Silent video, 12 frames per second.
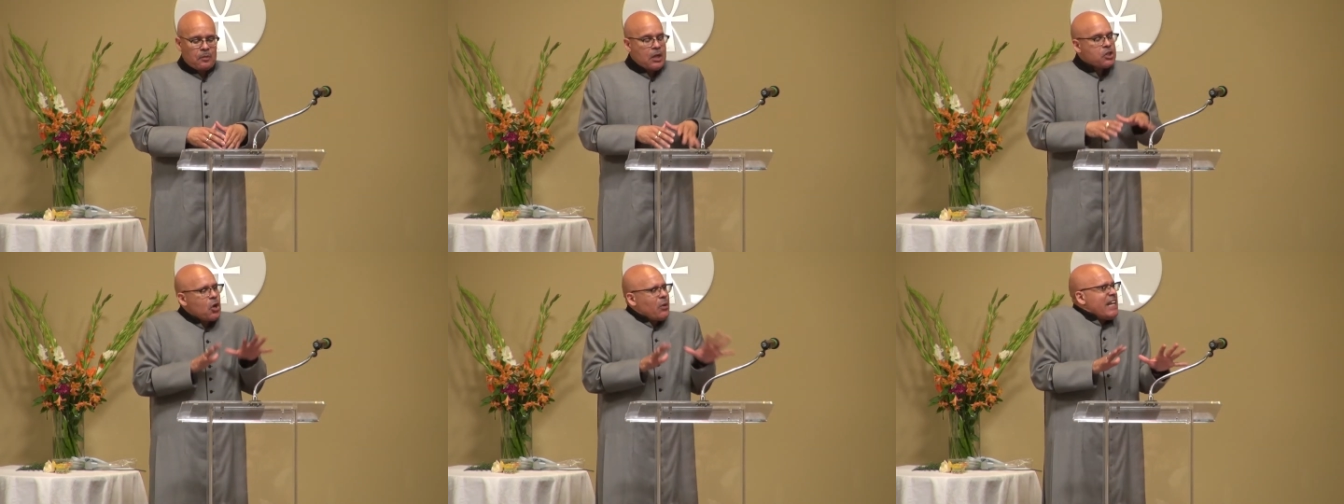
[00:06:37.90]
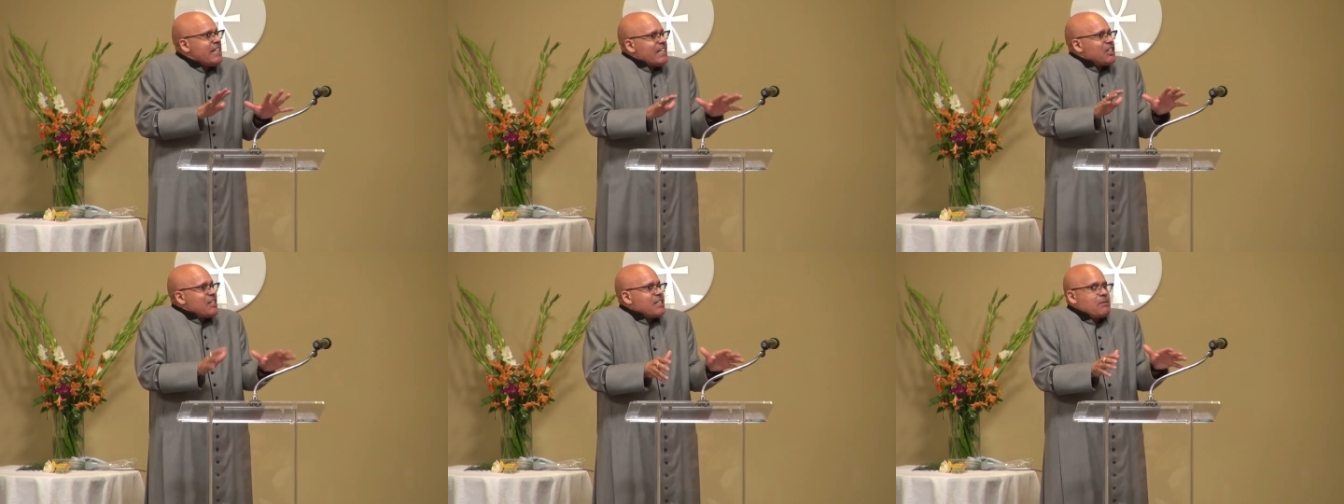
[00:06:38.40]
So it's
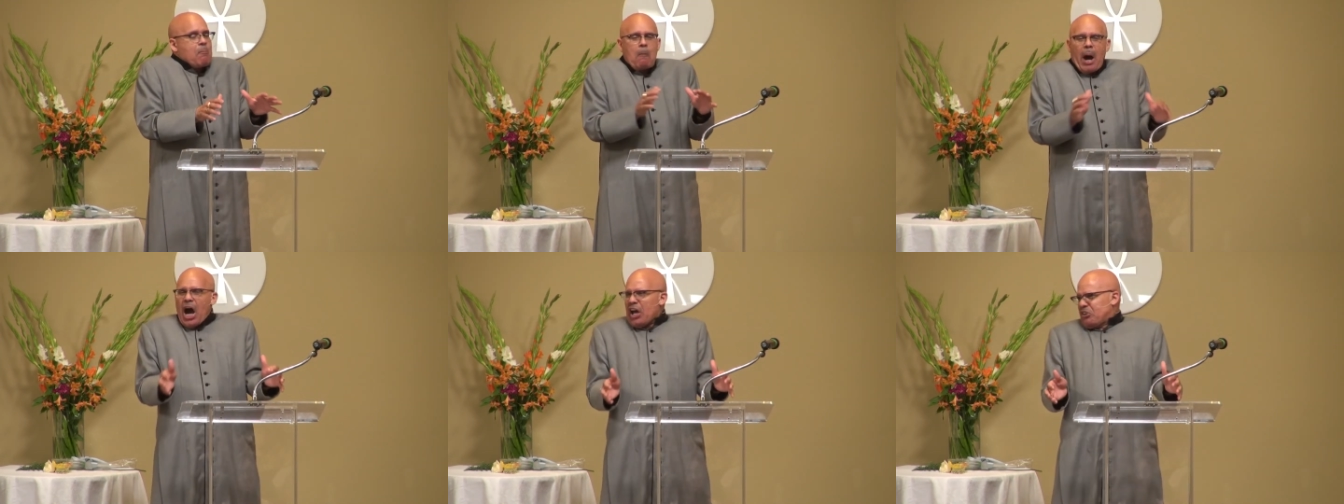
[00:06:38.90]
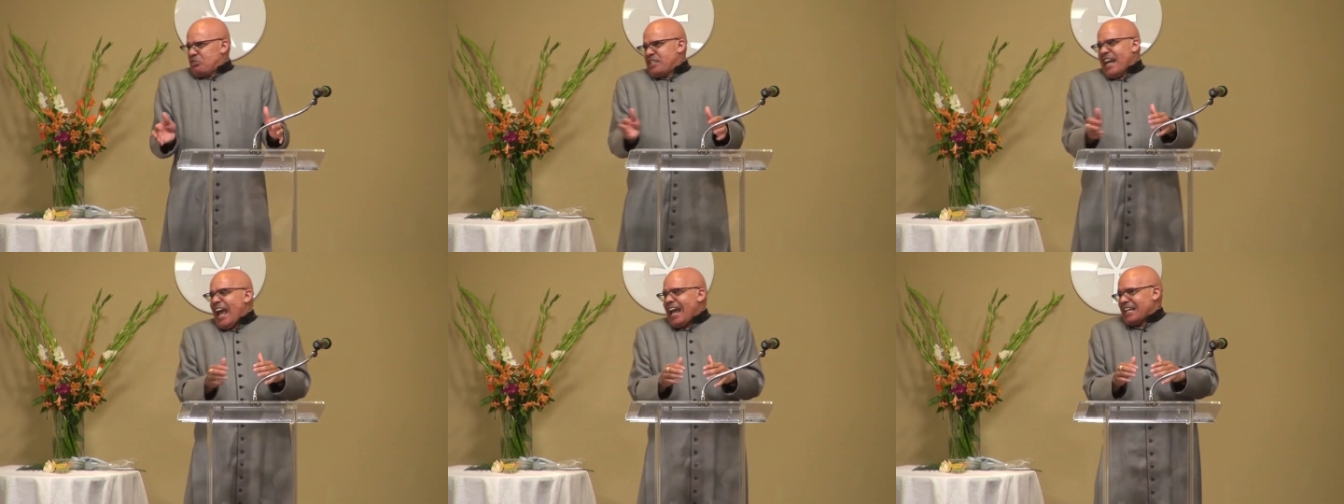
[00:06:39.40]
just modern
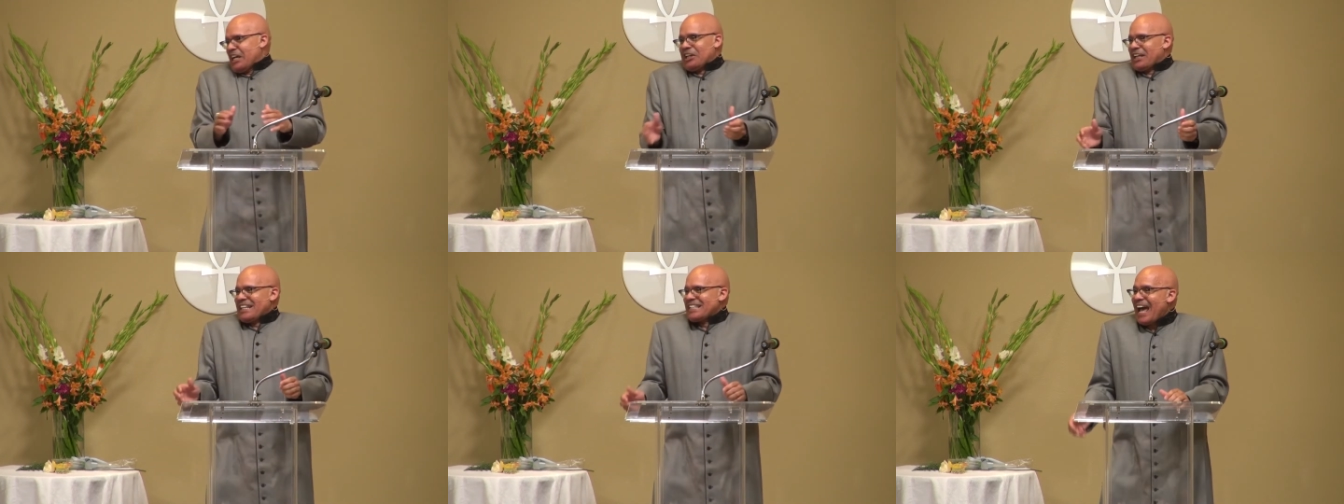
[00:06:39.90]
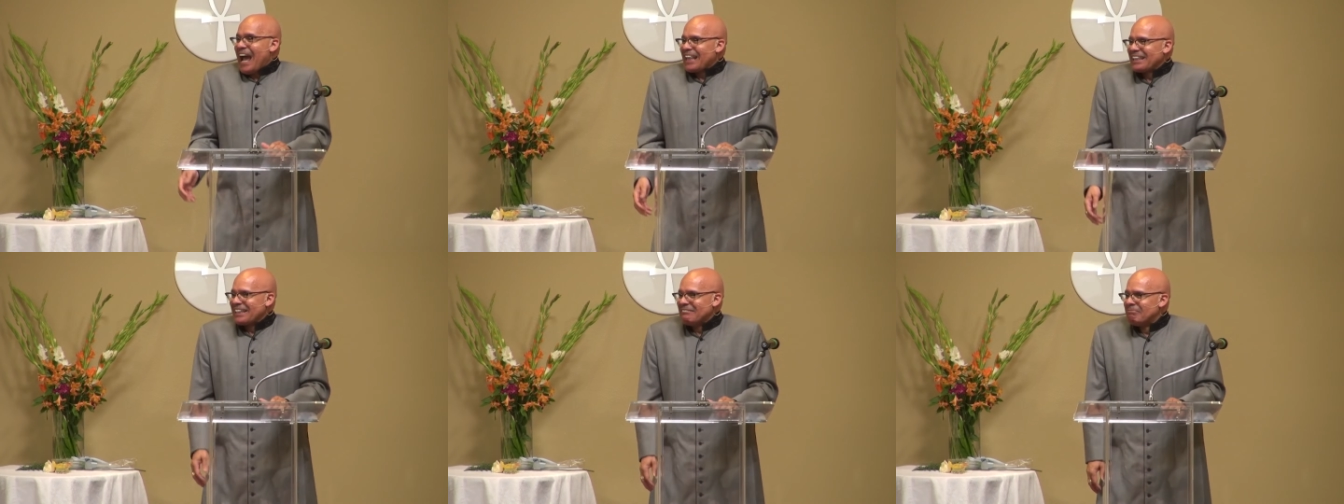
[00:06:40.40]
day Gilligan's
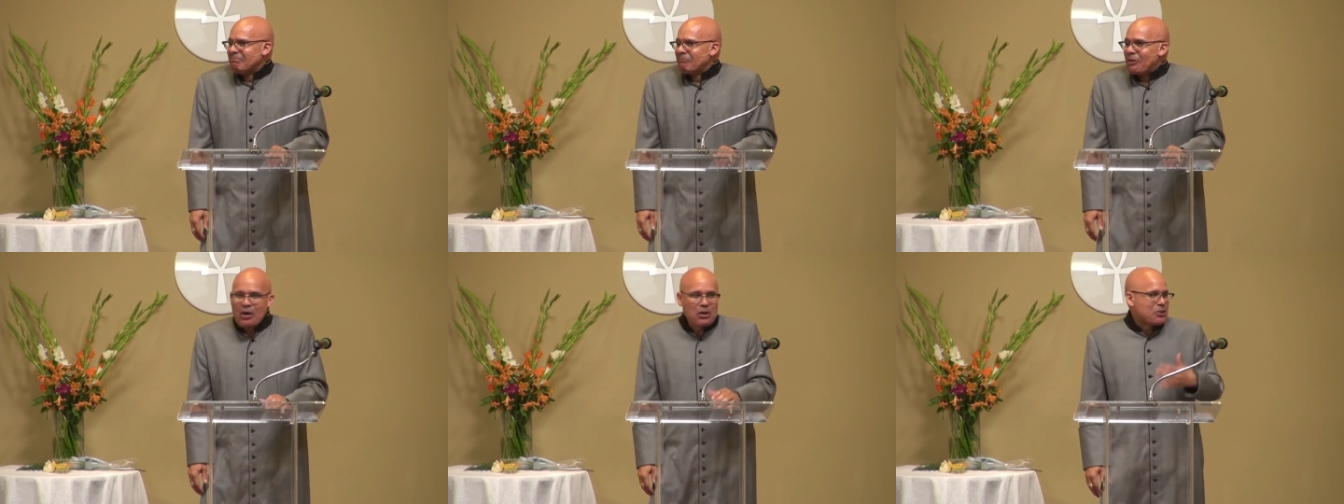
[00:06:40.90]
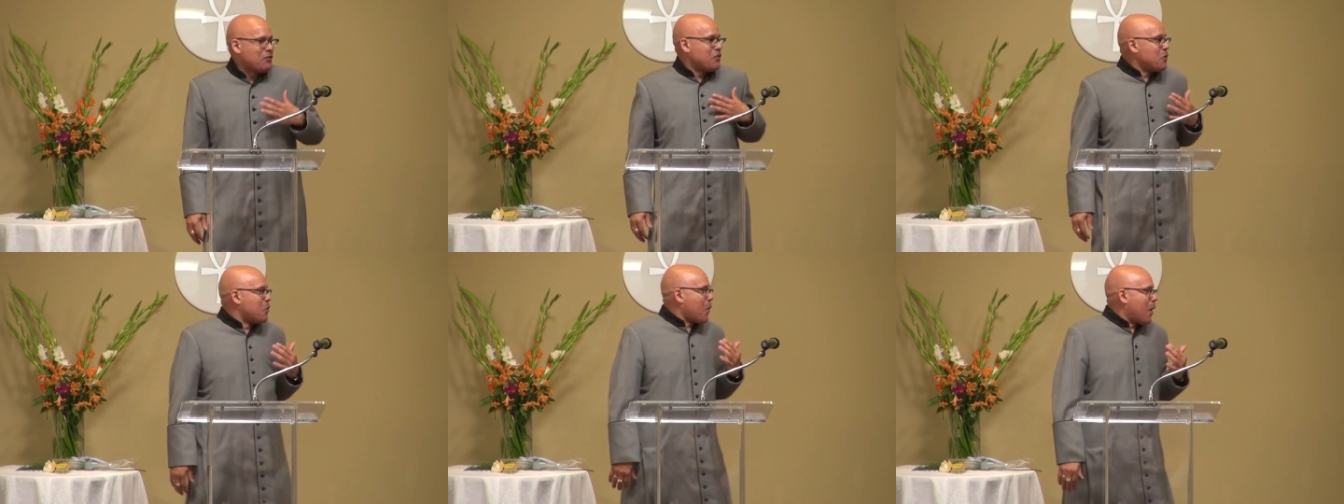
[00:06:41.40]
Island. For those of you
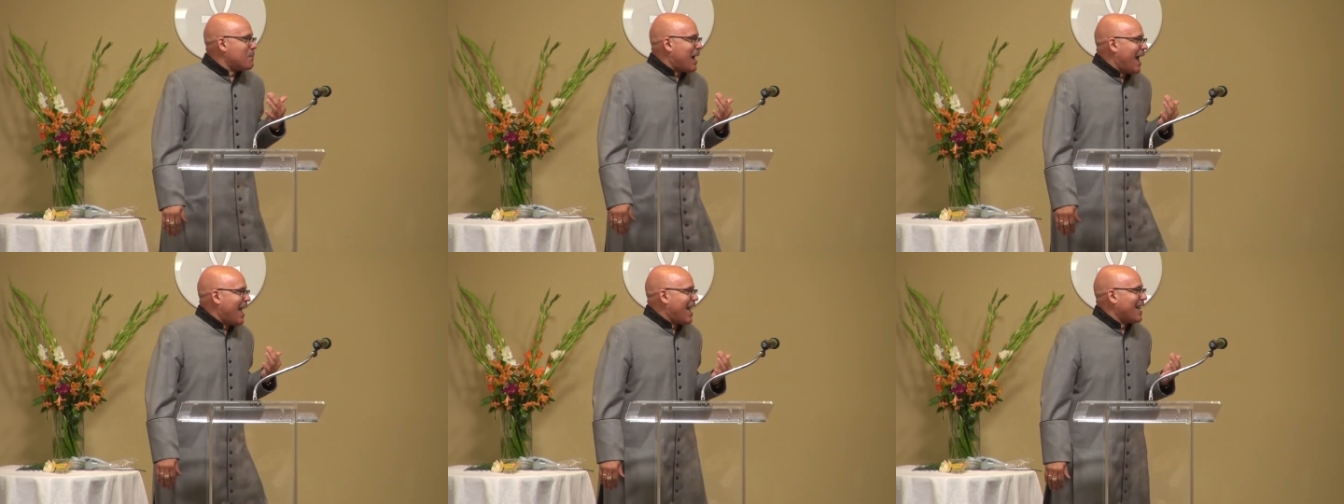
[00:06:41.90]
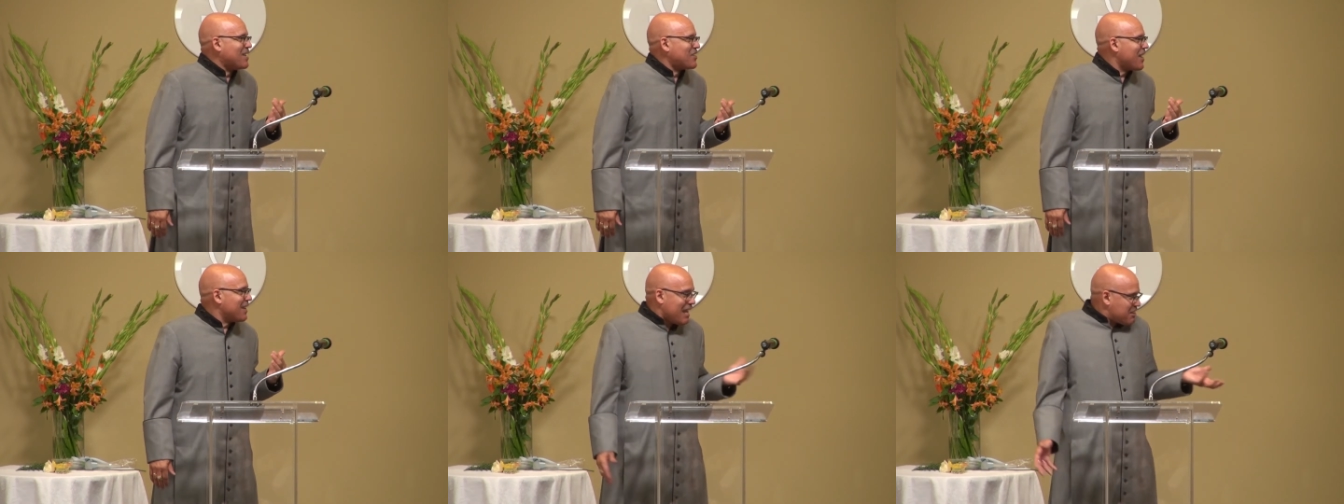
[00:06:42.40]
who are my age,
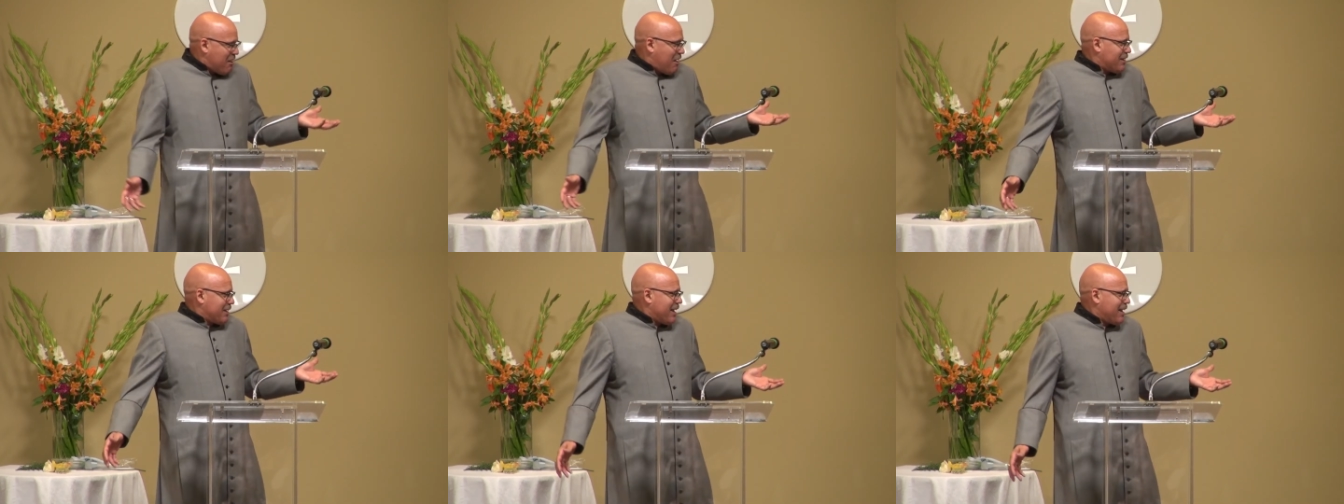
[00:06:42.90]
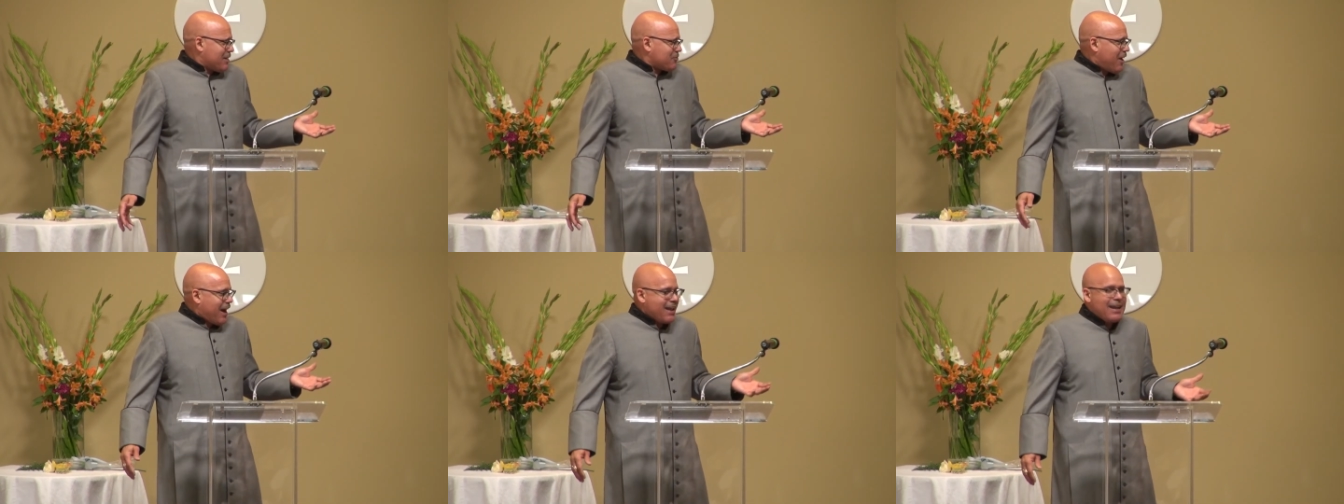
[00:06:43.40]
that's all it is,
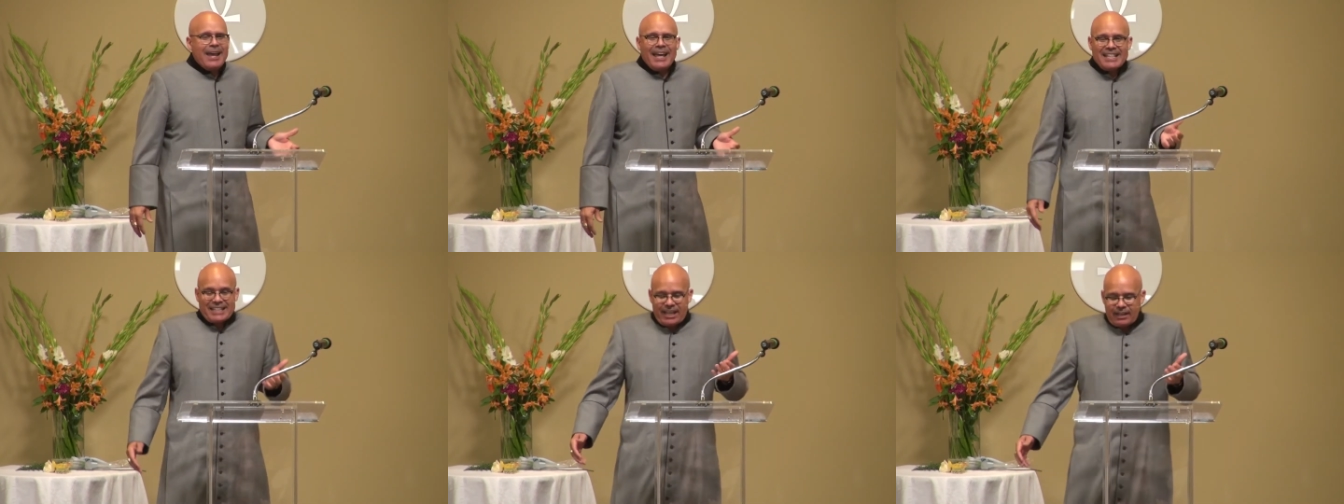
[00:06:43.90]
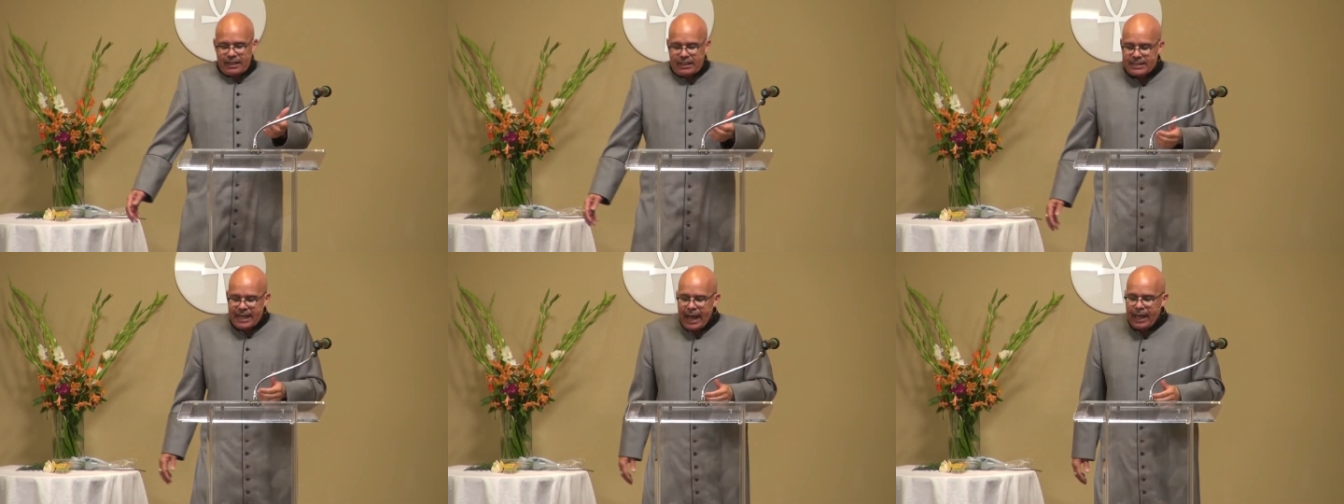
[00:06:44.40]
right? It's
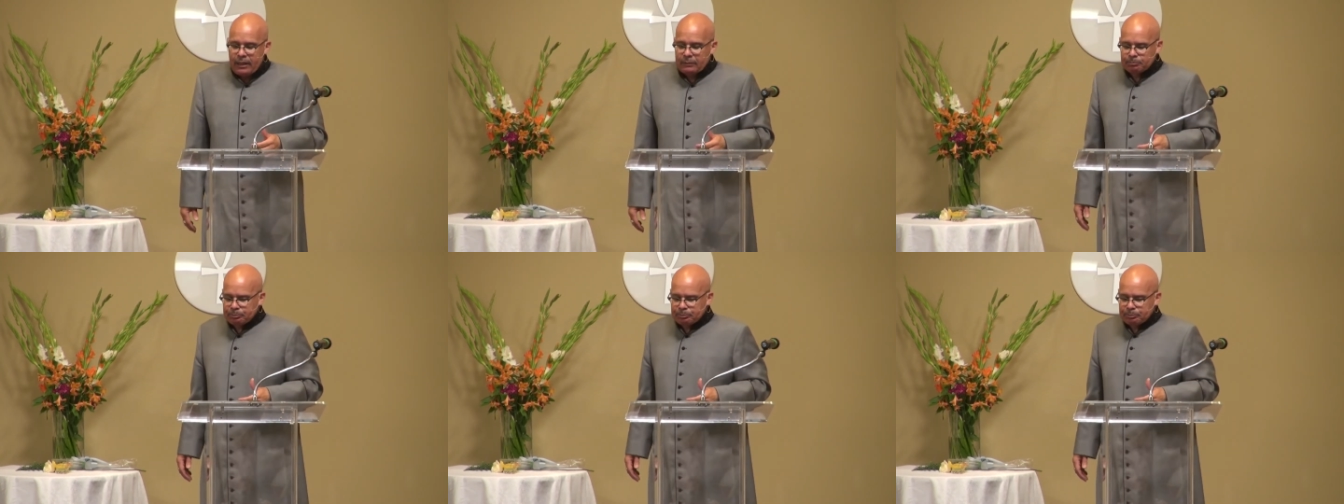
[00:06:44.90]
Gilligan's Island.